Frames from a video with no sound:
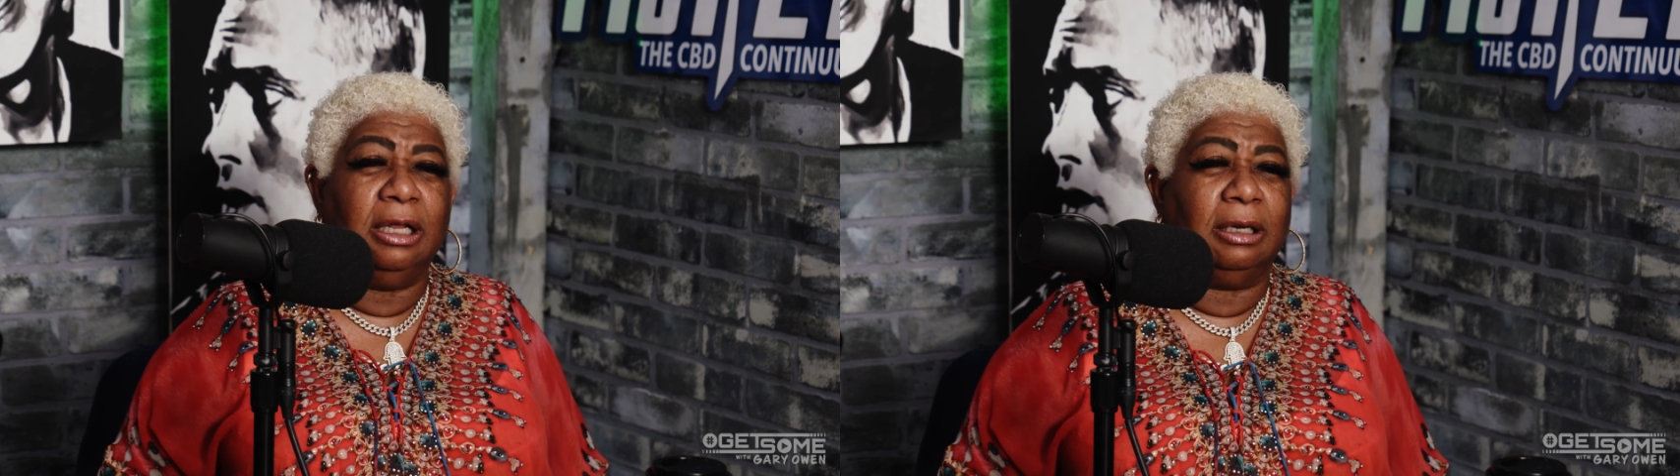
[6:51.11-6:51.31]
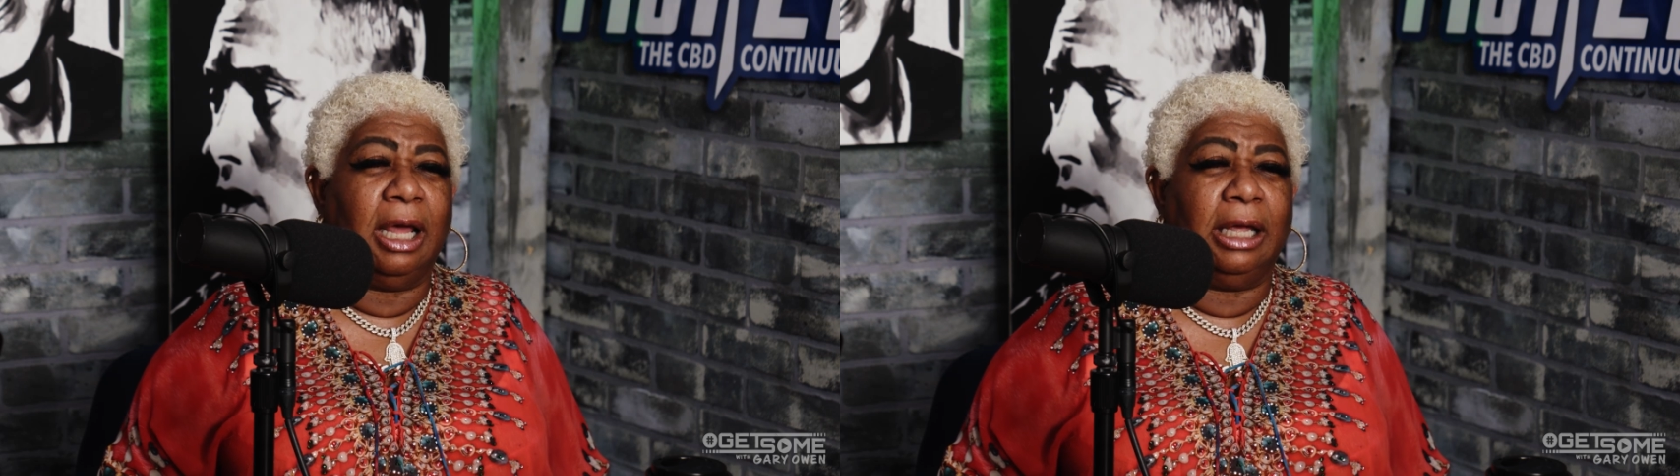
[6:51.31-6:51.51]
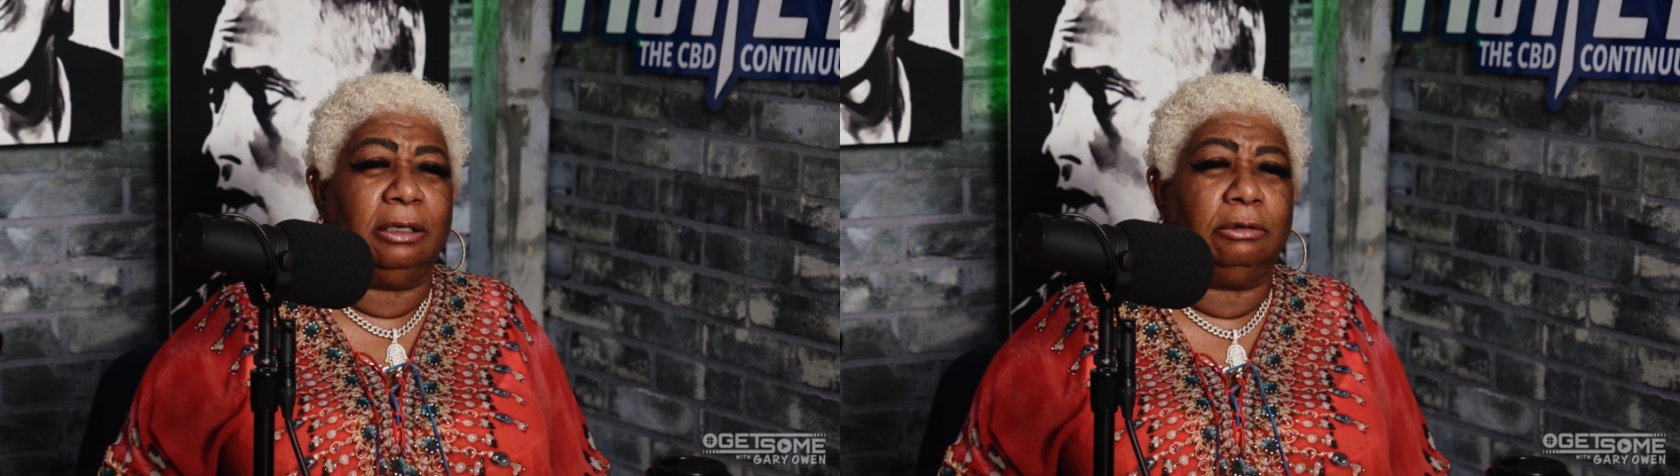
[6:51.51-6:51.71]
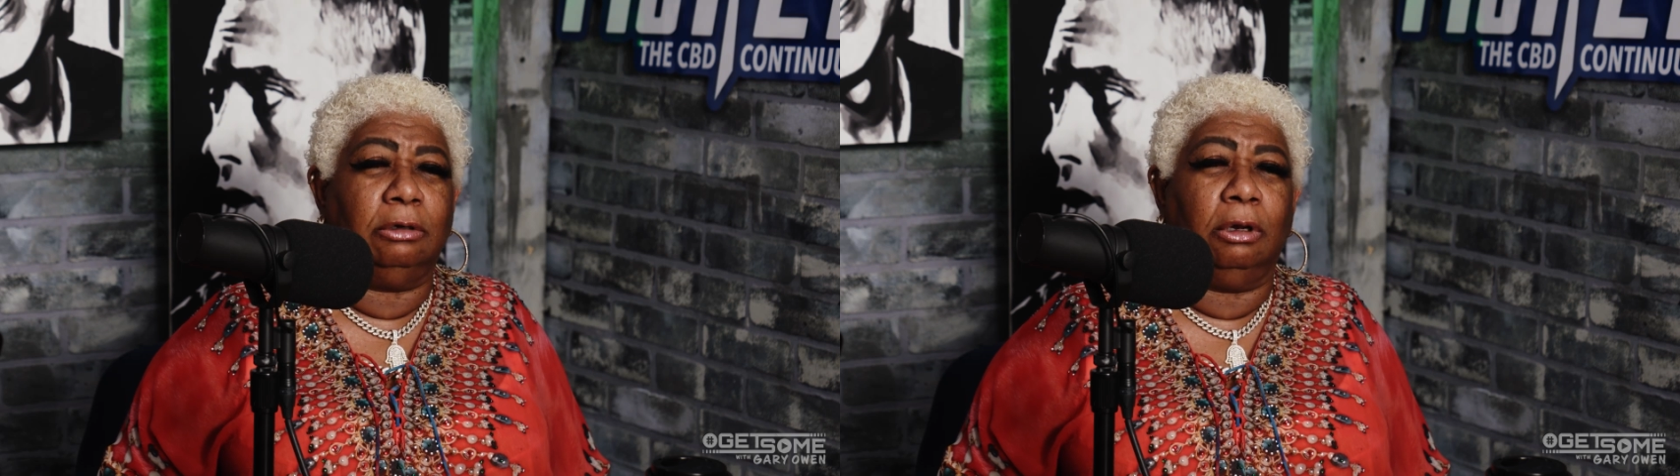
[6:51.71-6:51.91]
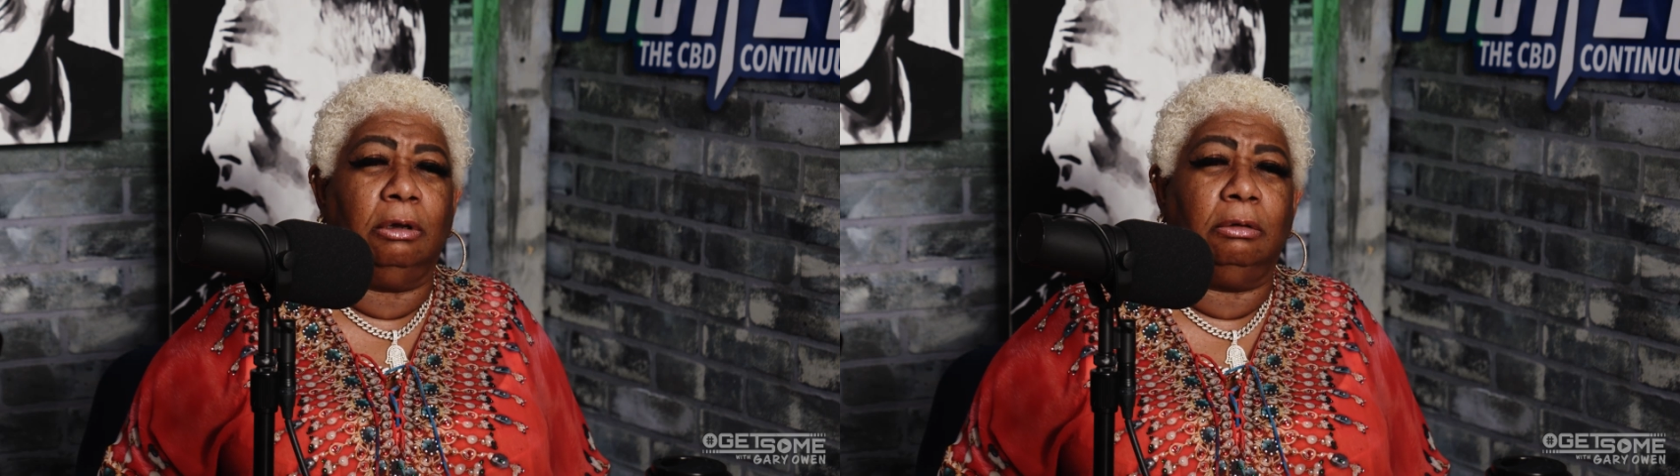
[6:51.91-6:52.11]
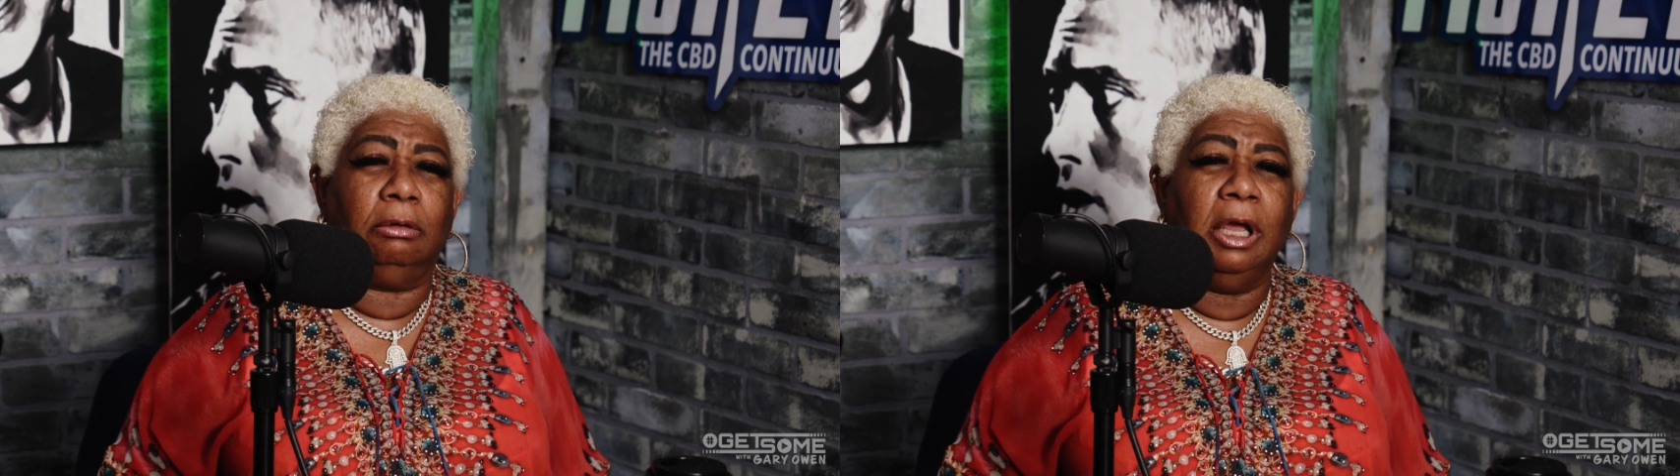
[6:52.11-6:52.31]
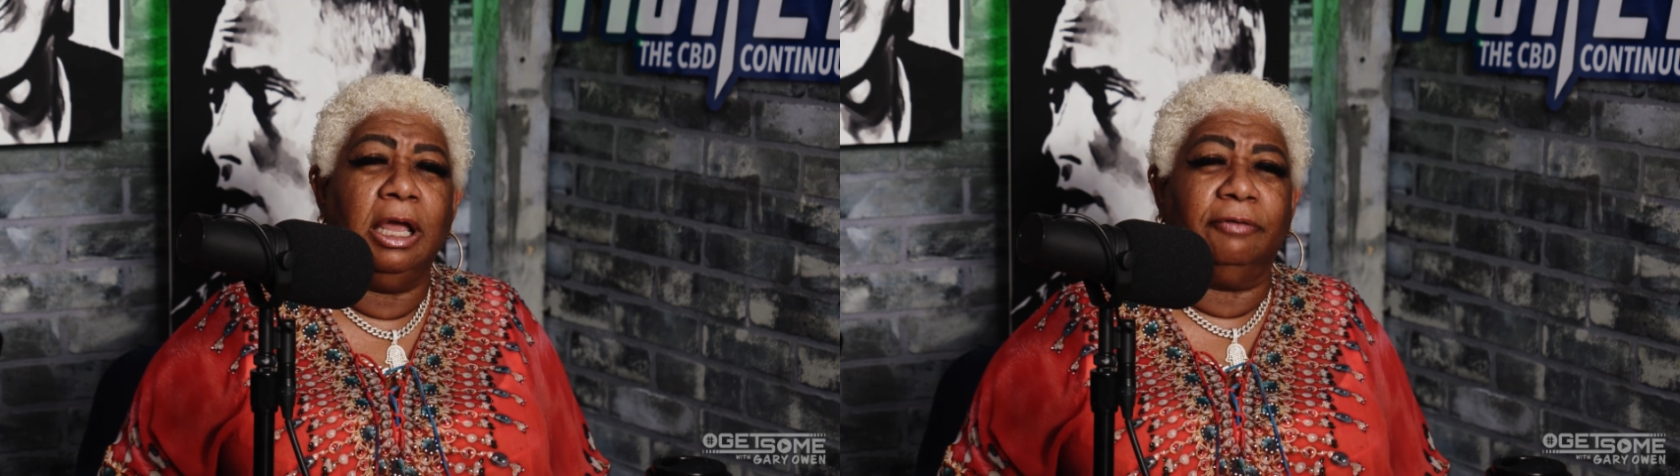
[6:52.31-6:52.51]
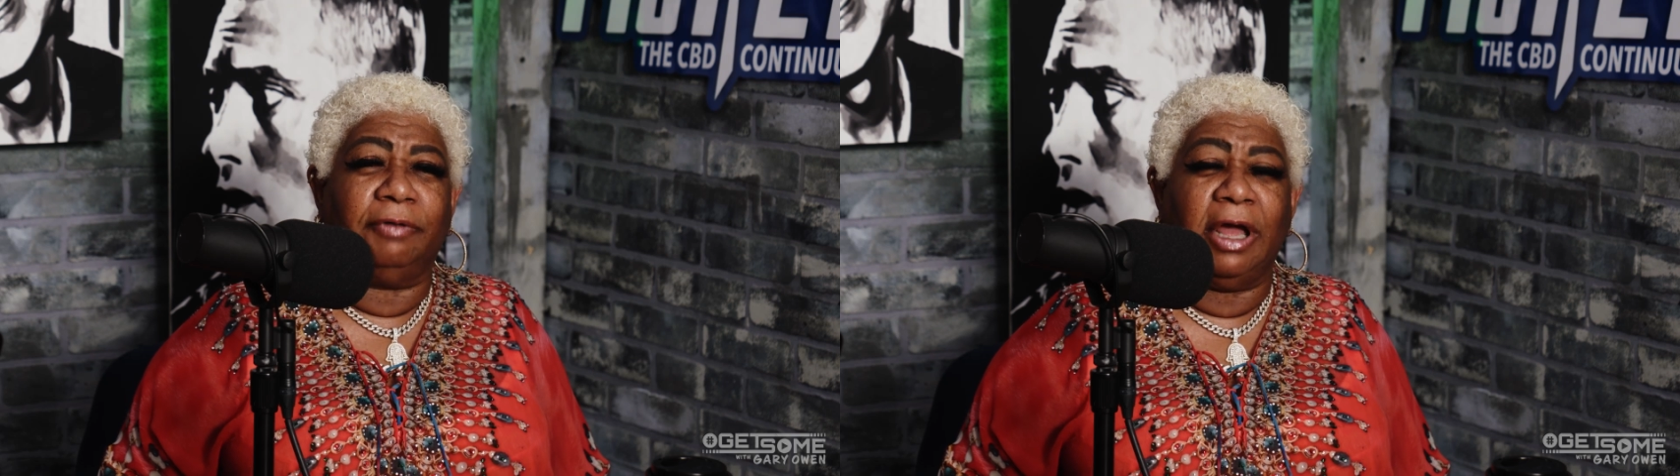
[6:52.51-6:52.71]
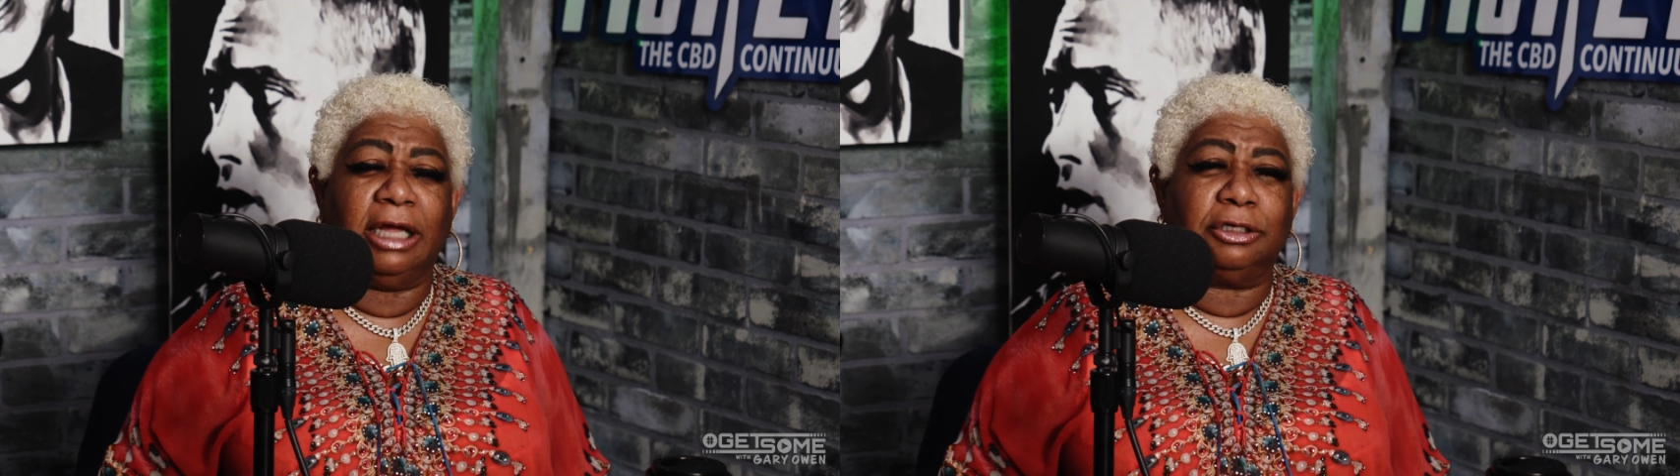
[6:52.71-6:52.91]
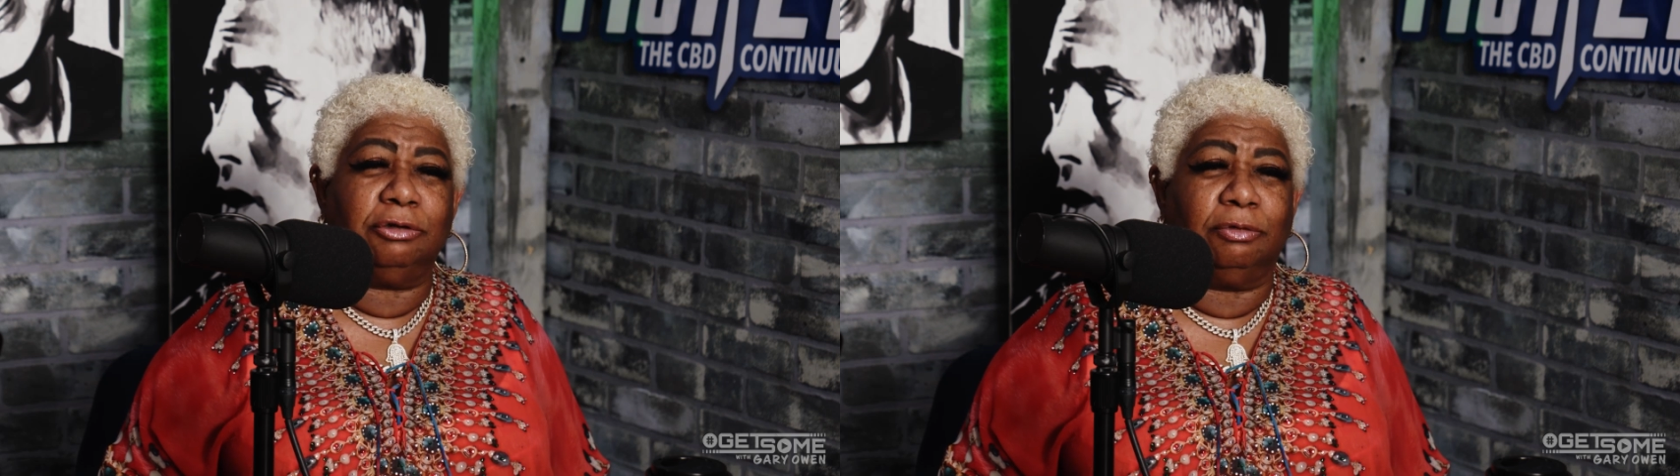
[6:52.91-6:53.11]
Like, you know, if I
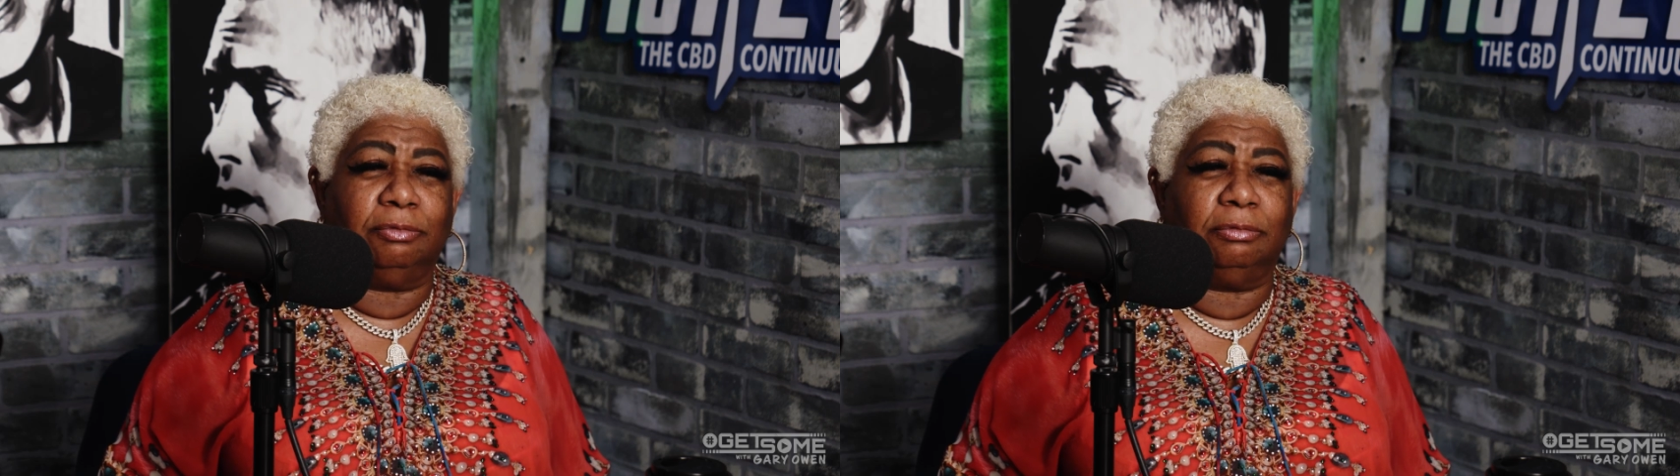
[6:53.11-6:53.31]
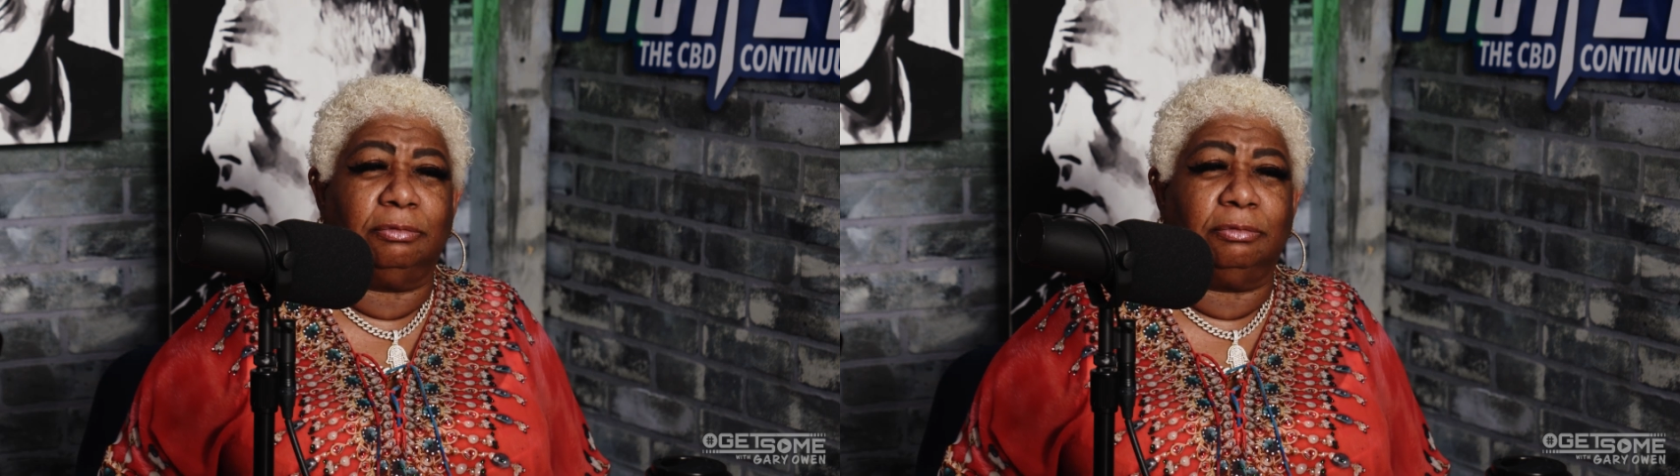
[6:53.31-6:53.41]
ask you